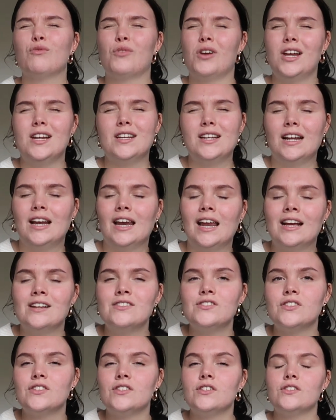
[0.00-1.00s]
reading
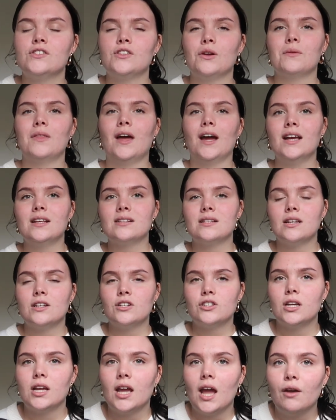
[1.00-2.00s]
list. So that is
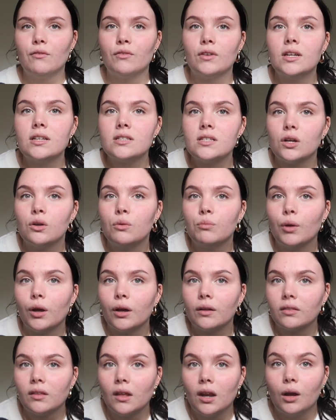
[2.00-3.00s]
literally every single
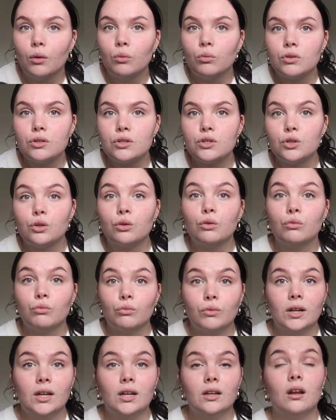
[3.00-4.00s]
book that I want to
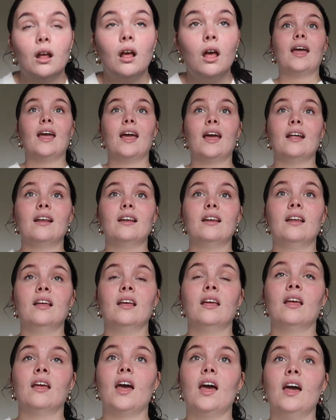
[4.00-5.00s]
read in